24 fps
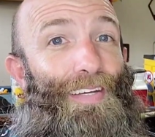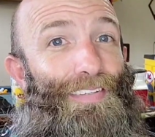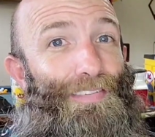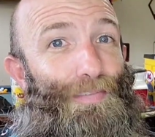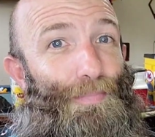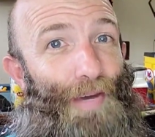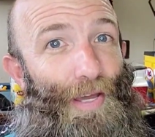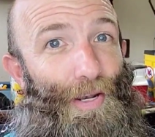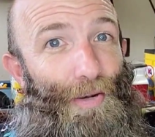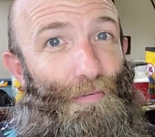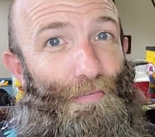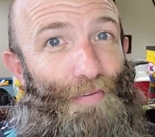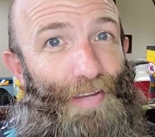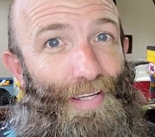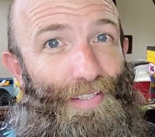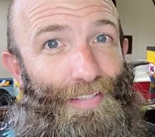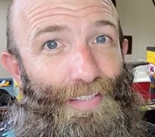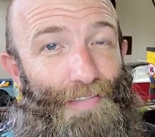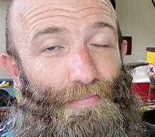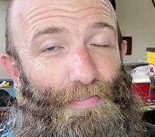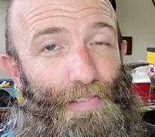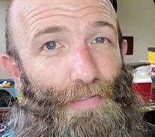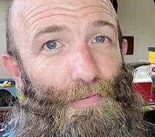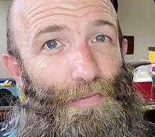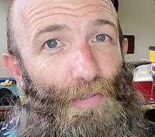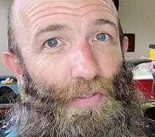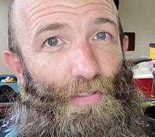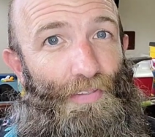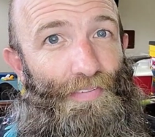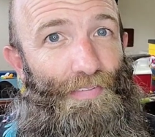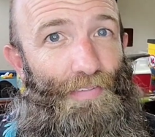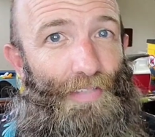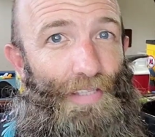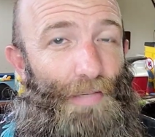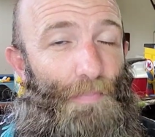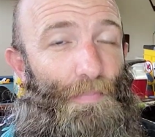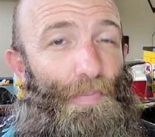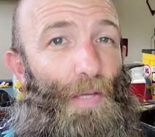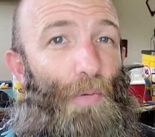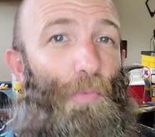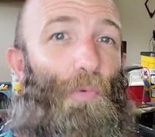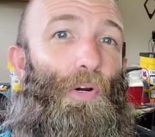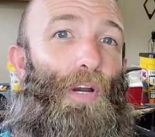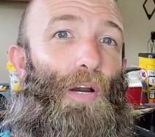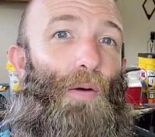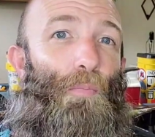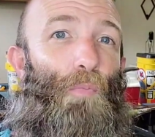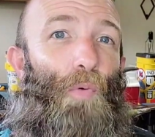As a matter of fact, even if you're asleep, they
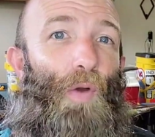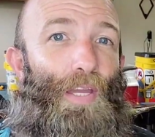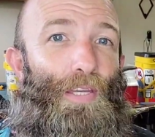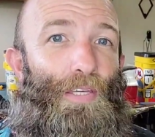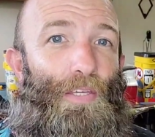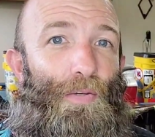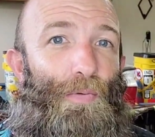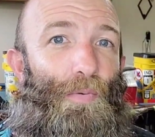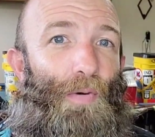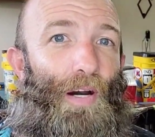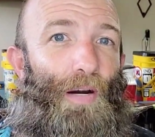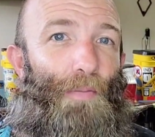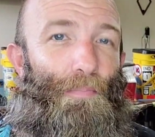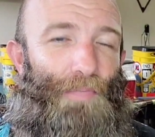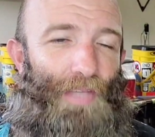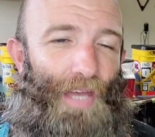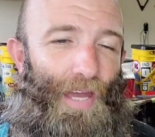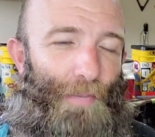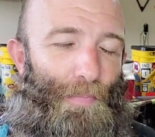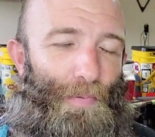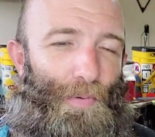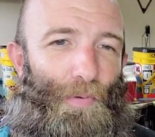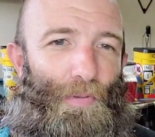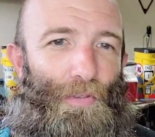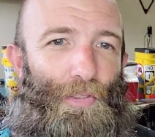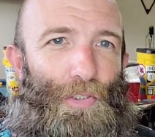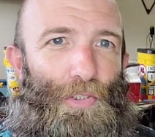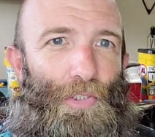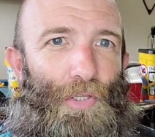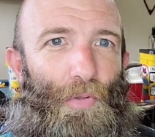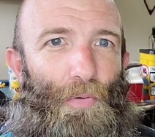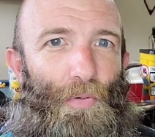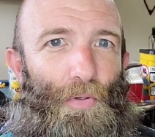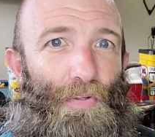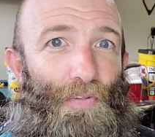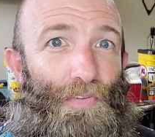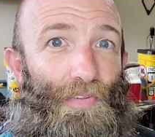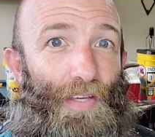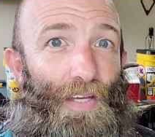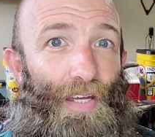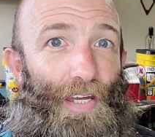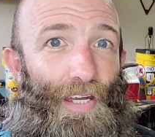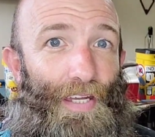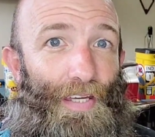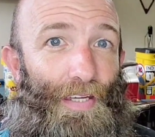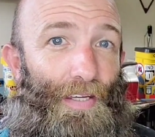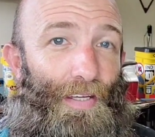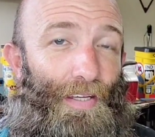will come wake you up, tap you on the shoulder, and say,
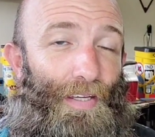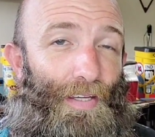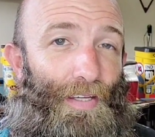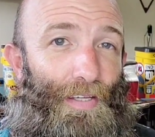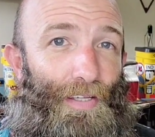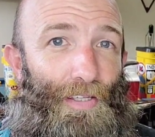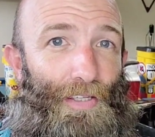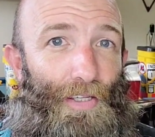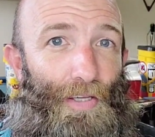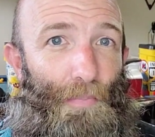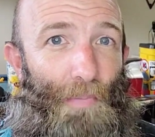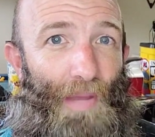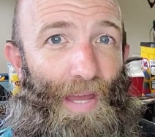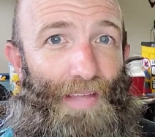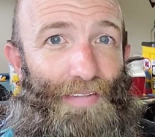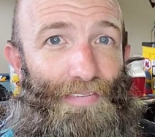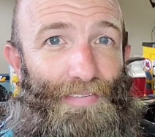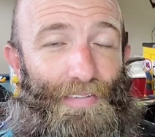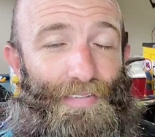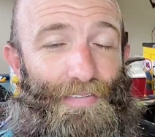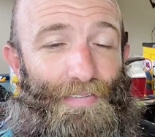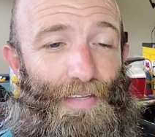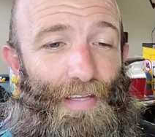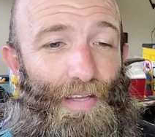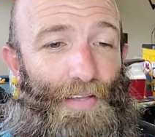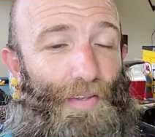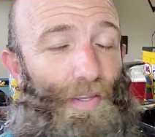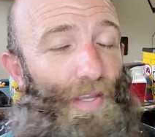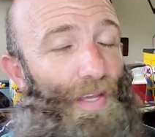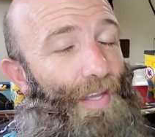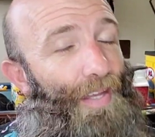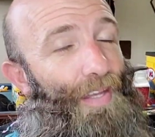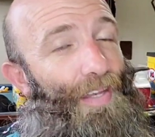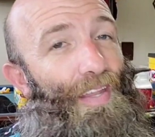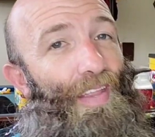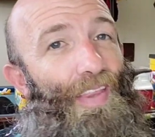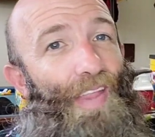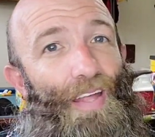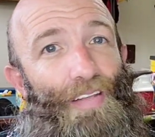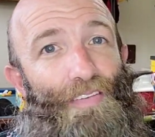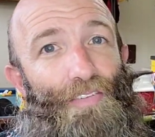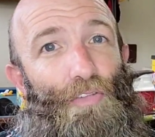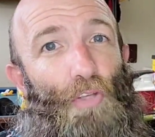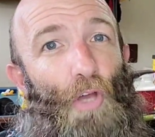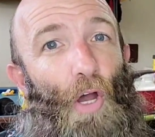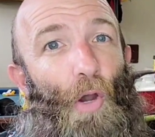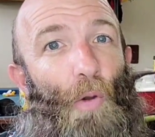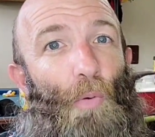hey, your mask is down. And
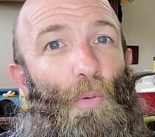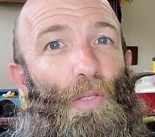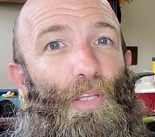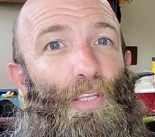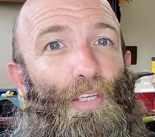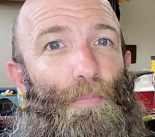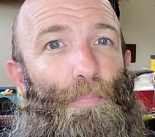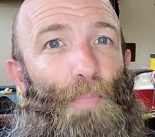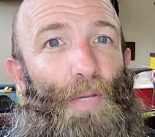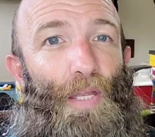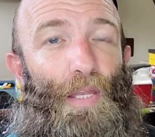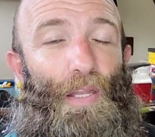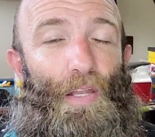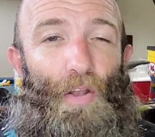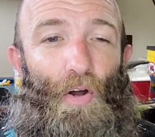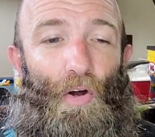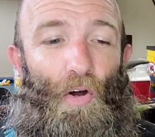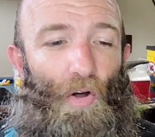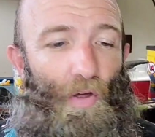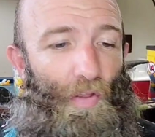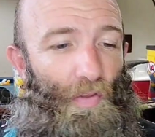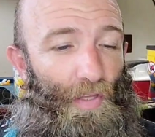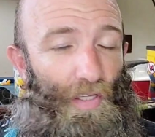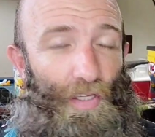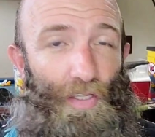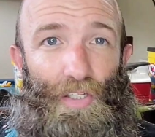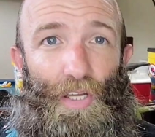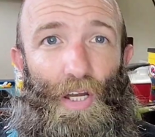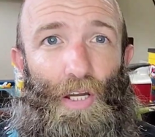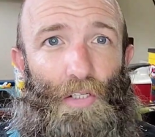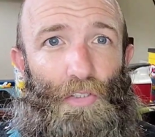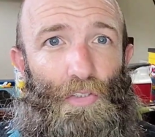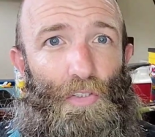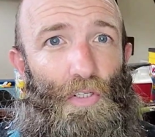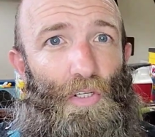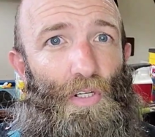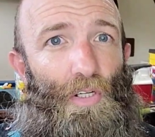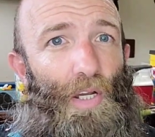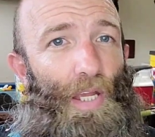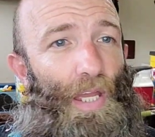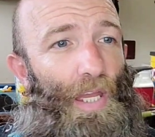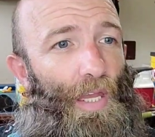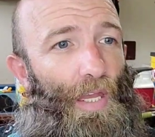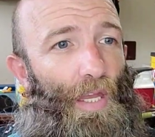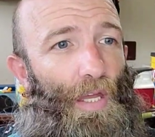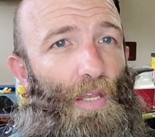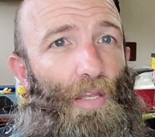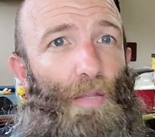that's totally dependent on the conductor
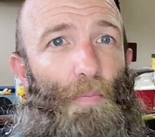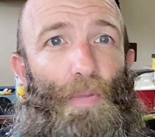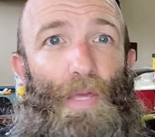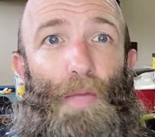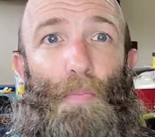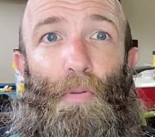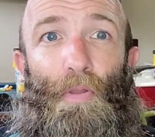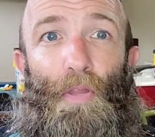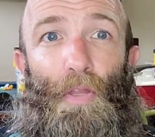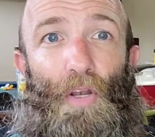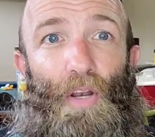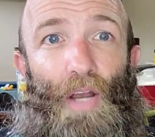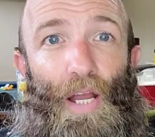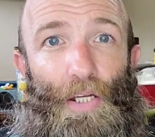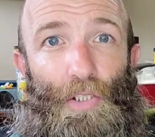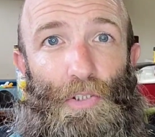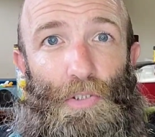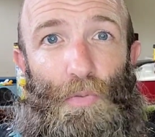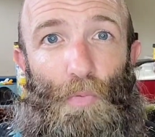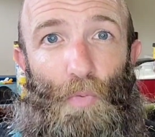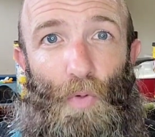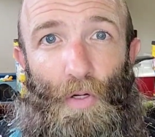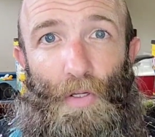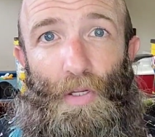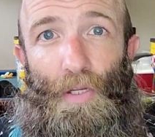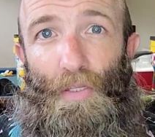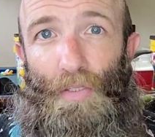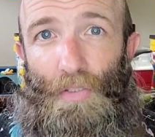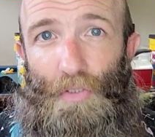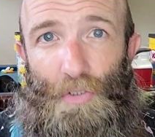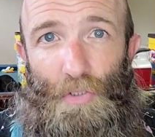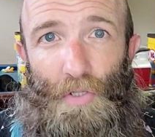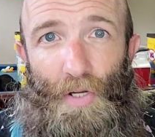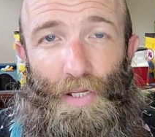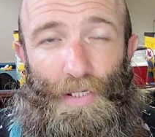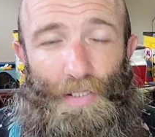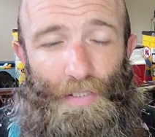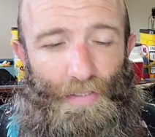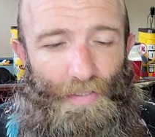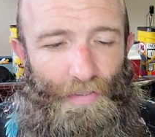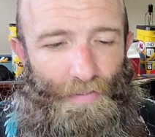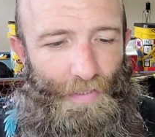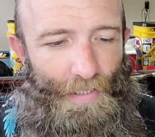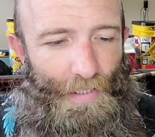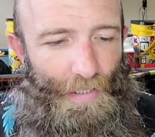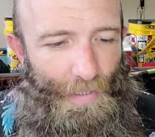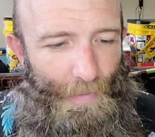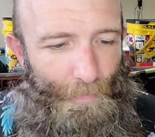and the people that are actually working the train at
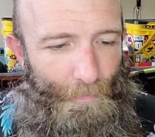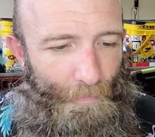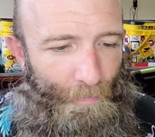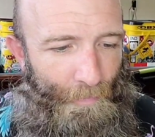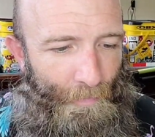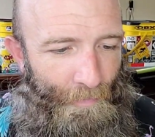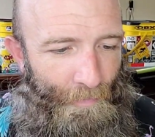the time.